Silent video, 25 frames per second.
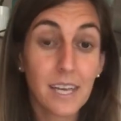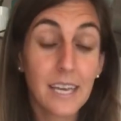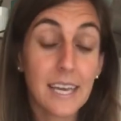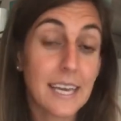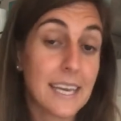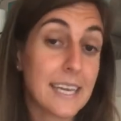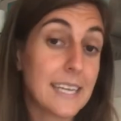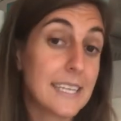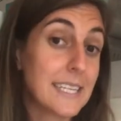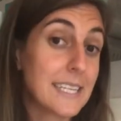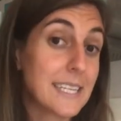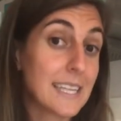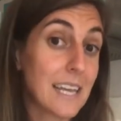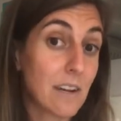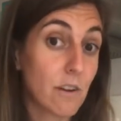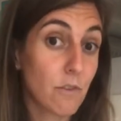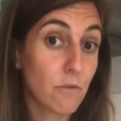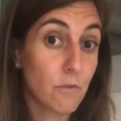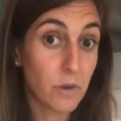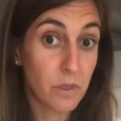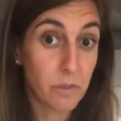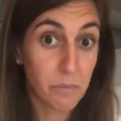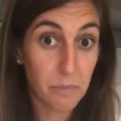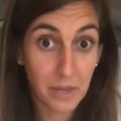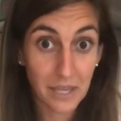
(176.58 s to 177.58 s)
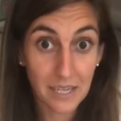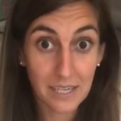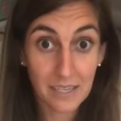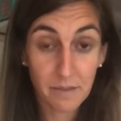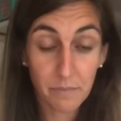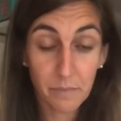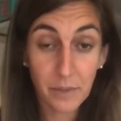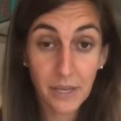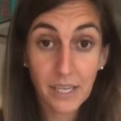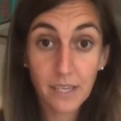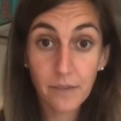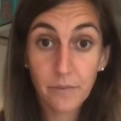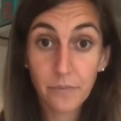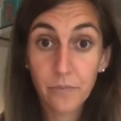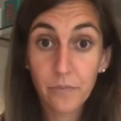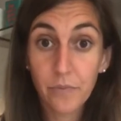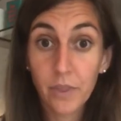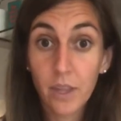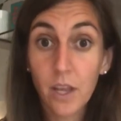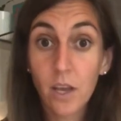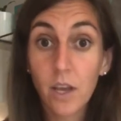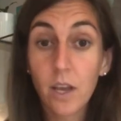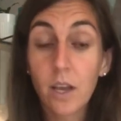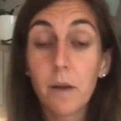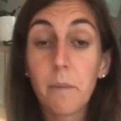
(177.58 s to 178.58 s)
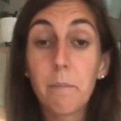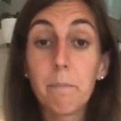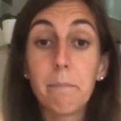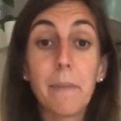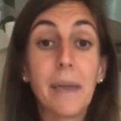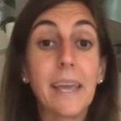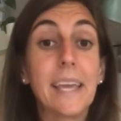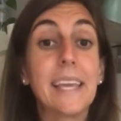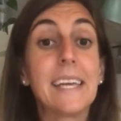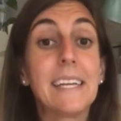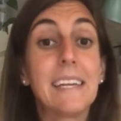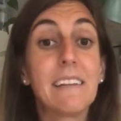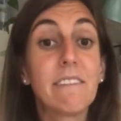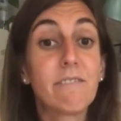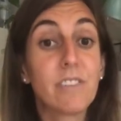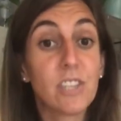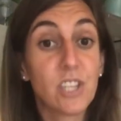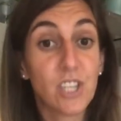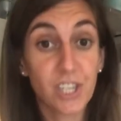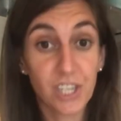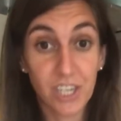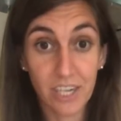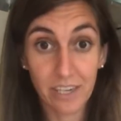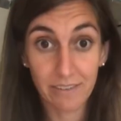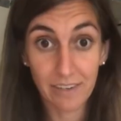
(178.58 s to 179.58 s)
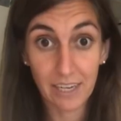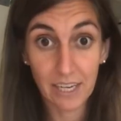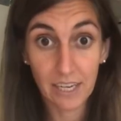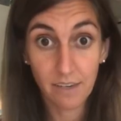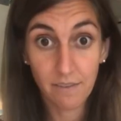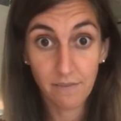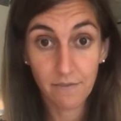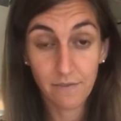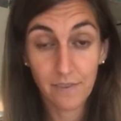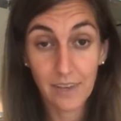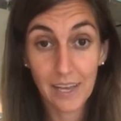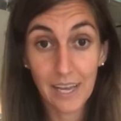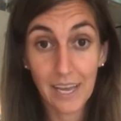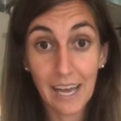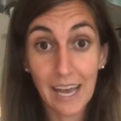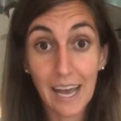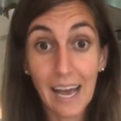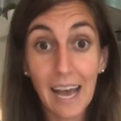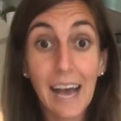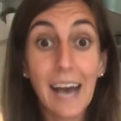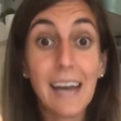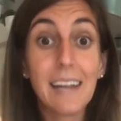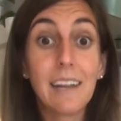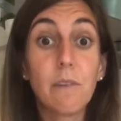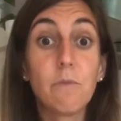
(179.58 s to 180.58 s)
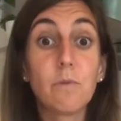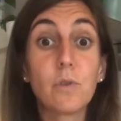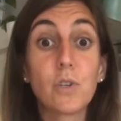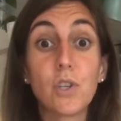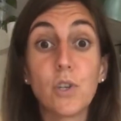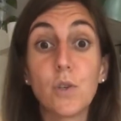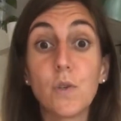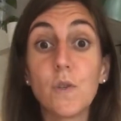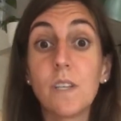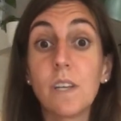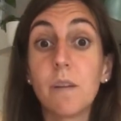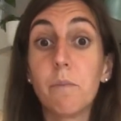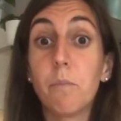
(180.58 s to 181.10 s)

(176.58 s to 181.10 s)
Instead of with mincemeat, making it vegetarian, and I was using